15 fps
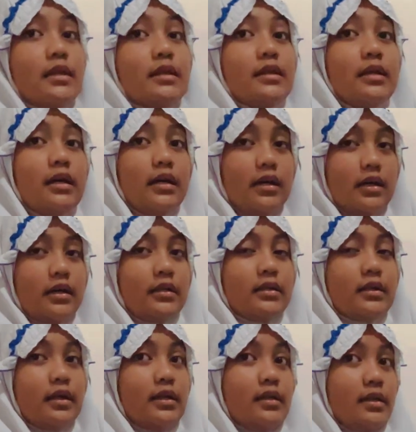The Earth
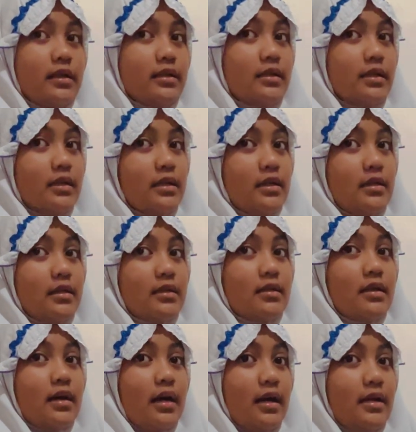radiates it
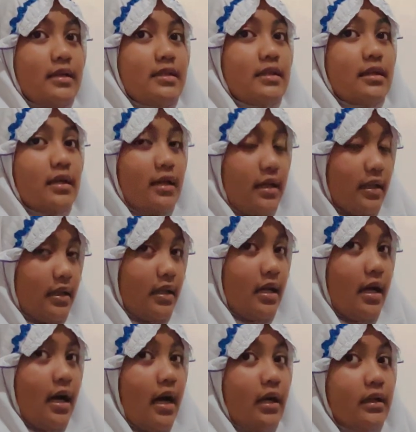as heat,
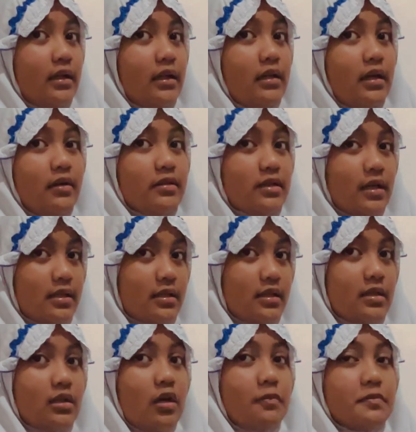and greenhouse
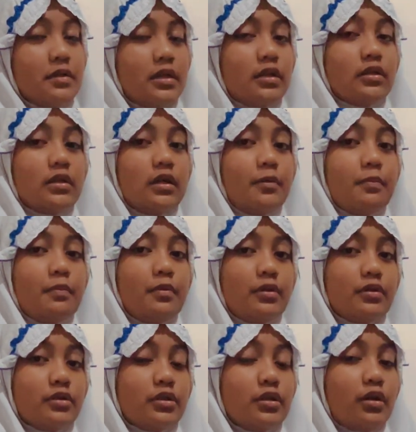gases absorb a
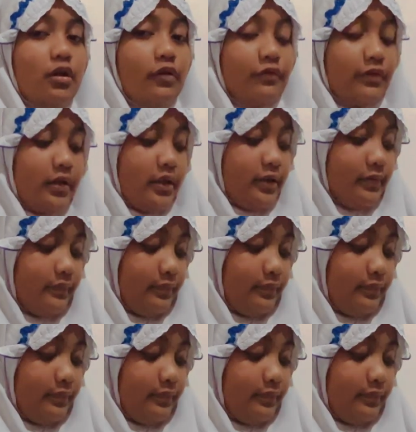portion of it.